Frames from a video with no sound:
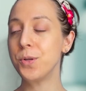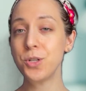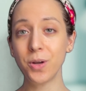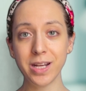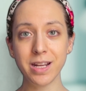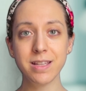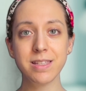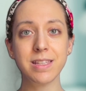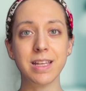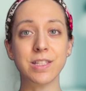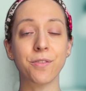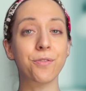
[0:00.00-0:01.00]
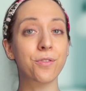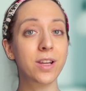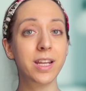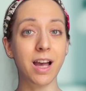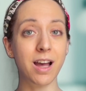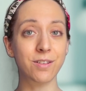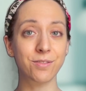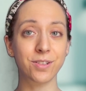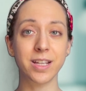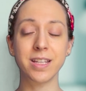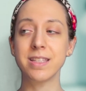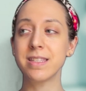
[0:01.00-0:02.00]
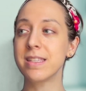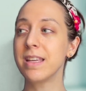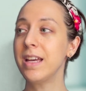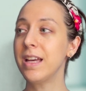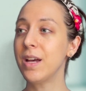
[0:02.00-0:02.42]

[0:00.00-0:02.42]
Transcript: Join us. It's a free conference,